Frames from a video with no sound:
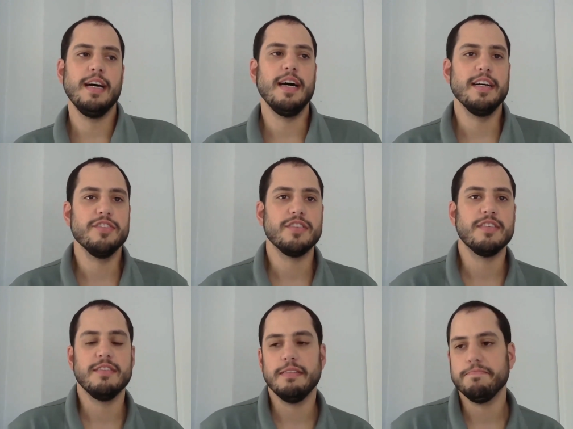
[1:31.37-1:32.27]
uh,
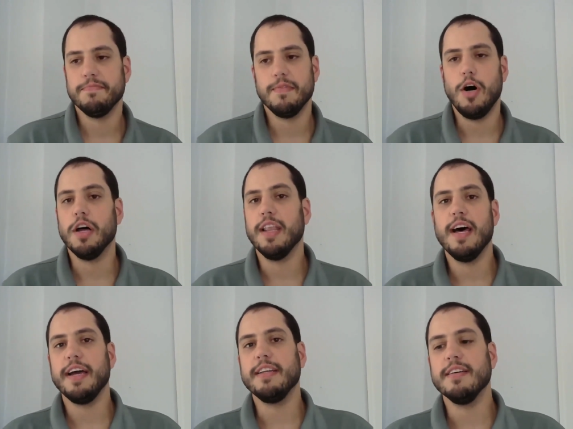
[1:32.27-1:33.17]
just
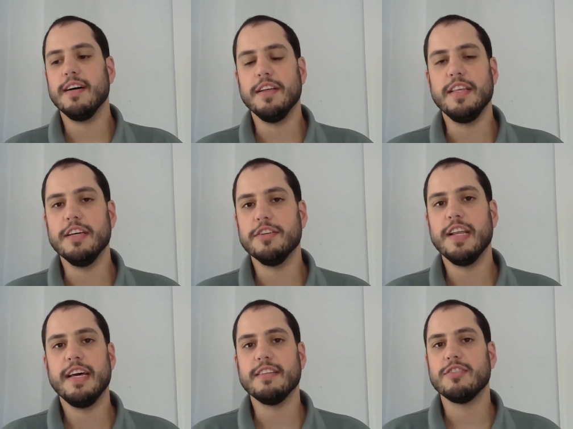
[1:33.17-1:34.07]
online on the
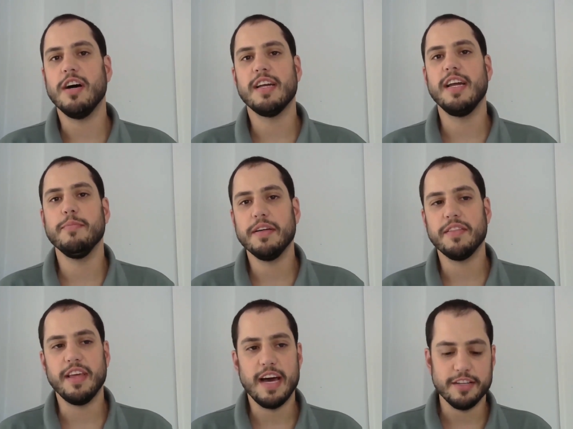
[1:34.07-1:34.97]
internet talking about
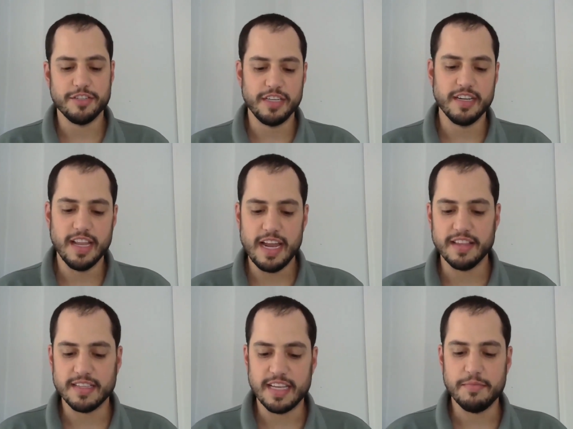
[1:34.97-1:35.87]
theology in a lot of
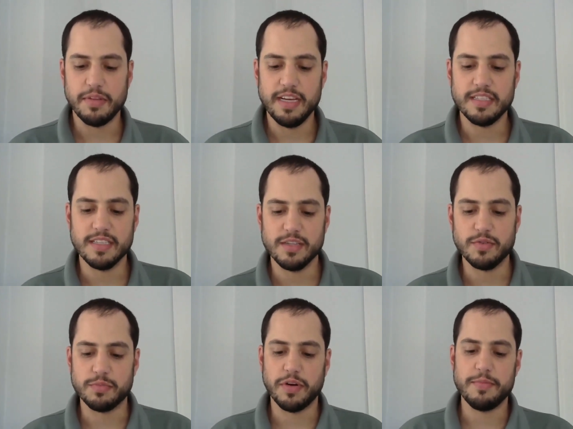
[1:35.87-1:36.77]
the same places. It
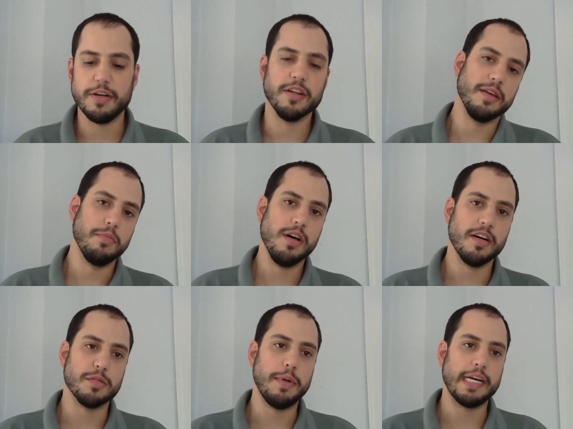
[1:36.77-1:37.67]
was primarily
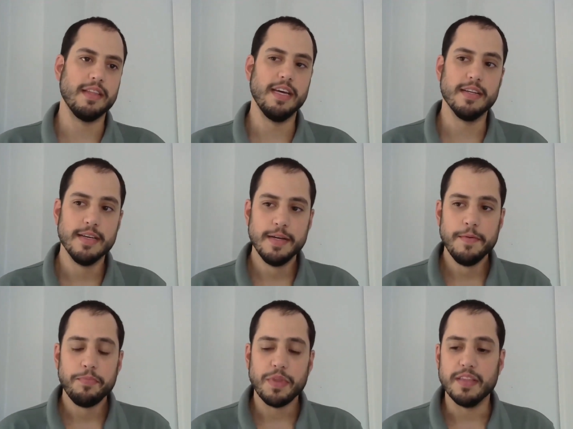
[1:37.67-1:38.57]
blogs back then.
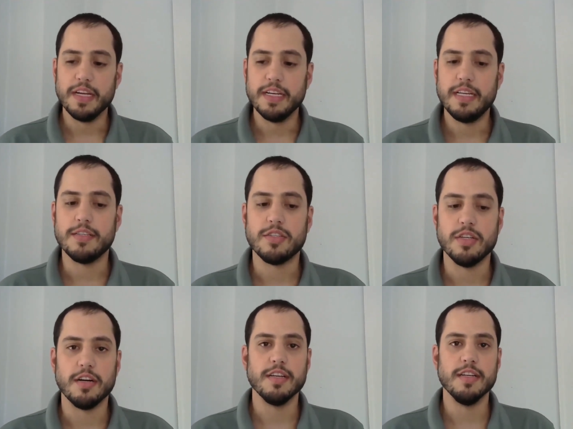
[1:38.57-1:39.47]
And then he
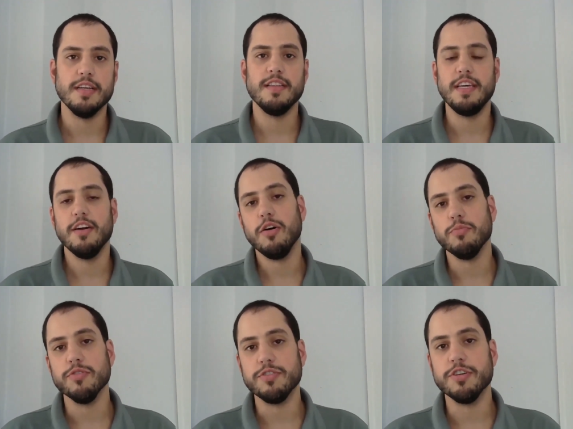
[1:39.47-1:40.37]
started the
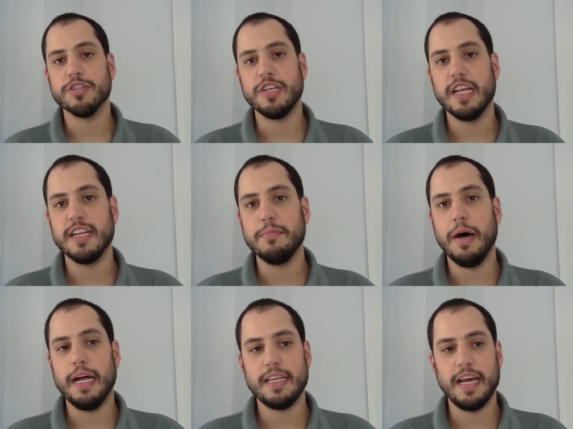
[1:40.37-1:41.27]
Homebrewed Christianity
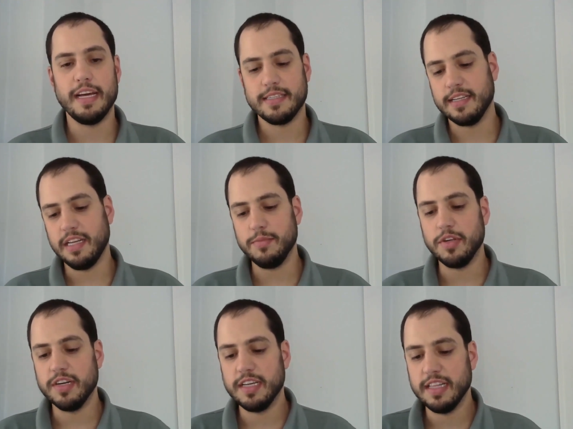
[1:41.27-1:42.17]
podcast and
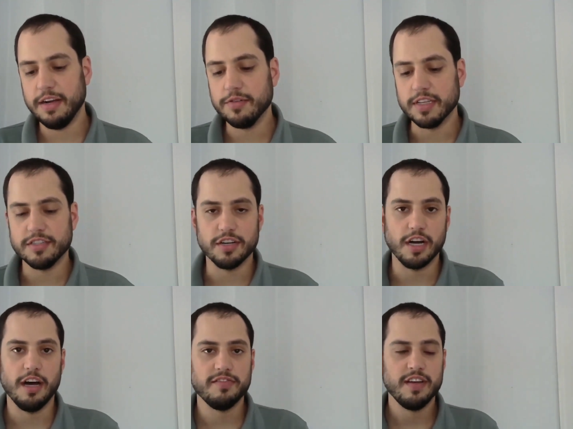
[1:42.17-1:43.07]
community, and that really took
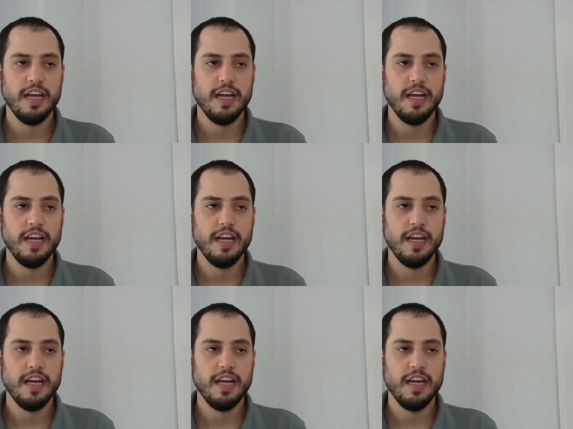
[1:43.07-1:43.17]
off.